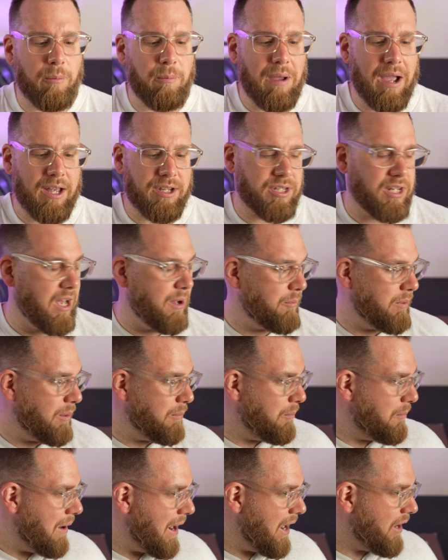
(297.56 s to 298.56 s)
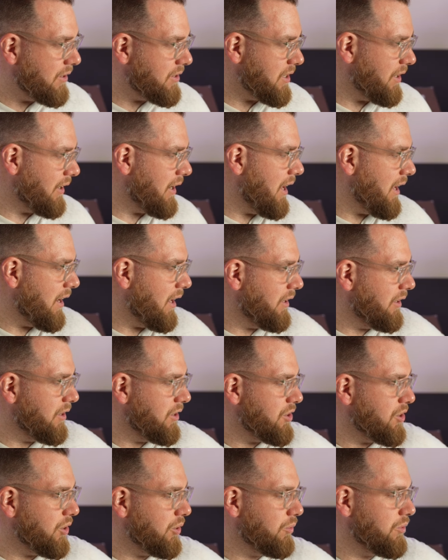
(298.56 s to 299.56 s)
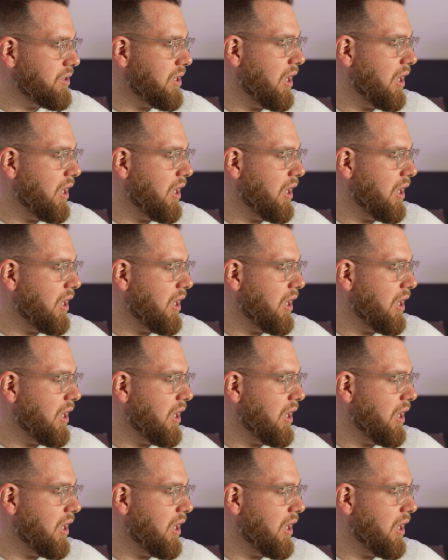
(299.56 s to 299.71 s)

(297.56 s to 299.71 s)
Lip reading: imagine how many miles I got on these shoes.